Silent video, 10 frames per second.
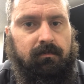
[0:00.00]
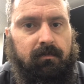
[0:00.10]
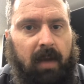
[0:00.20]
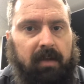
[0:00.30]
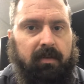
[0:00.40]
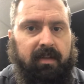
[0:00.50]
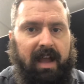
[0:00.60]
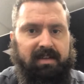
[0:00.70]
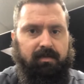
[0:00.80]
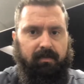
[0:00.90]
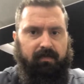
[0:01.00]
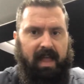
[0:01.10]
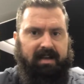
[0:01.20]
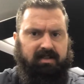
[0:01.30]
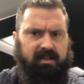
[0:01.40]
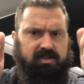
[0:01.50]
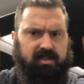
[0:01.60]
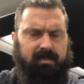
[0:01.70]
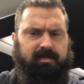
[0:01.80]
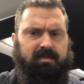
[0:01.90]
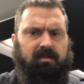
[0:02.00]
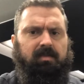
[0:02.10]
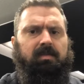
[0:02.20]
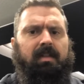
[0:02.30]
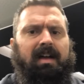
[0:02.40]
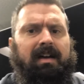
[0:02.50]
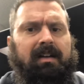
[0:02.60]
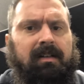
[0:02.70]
don't know, the guys with the flags on the ships. Don't do that.